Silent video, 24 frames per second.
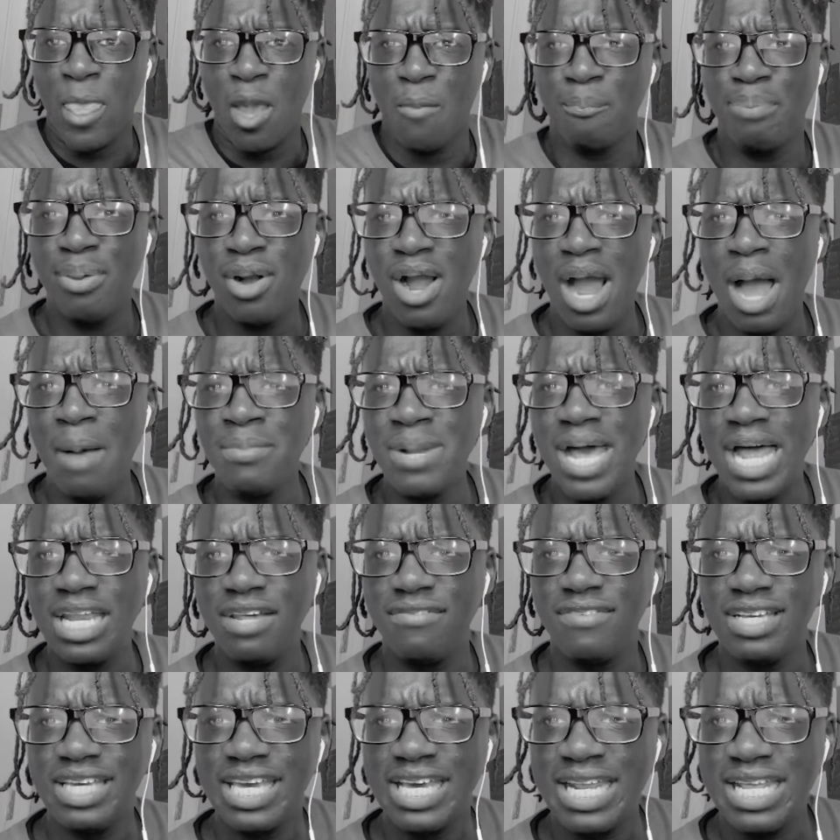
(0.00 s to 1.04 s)
Bro, I'm not
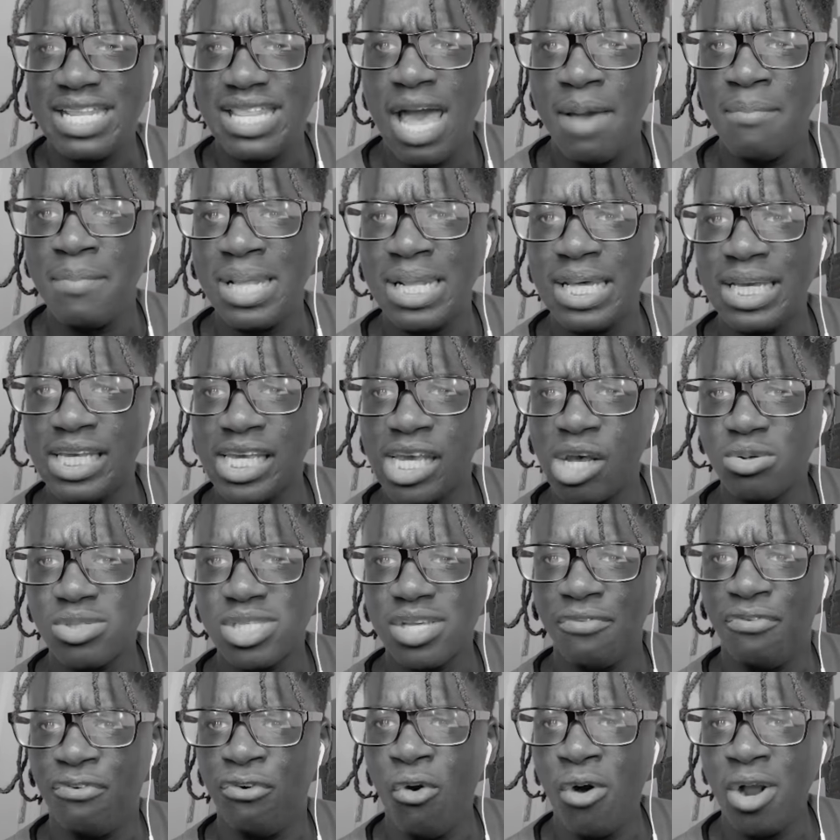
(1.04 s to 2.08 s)
even getting that many kills
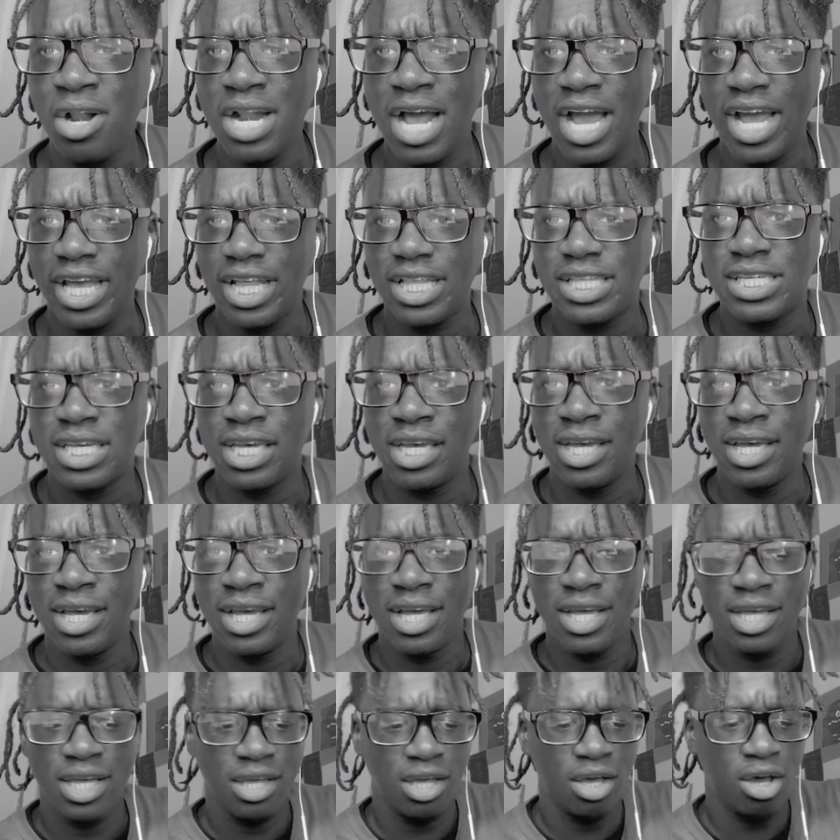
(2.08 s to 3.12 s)
in Fortnite.
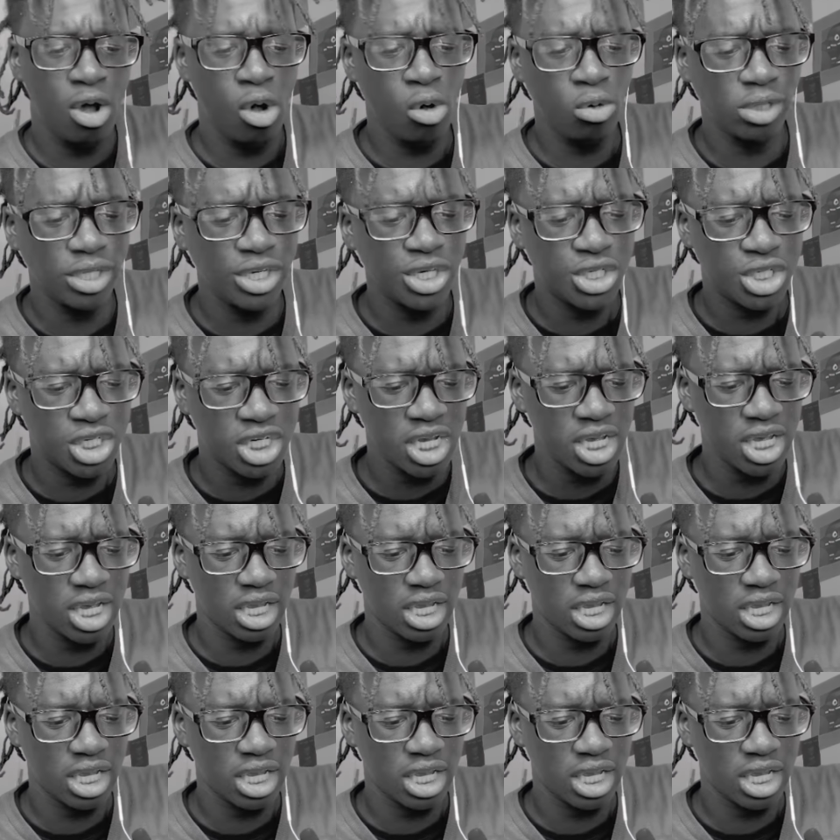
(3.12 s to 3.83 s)
Holy shit.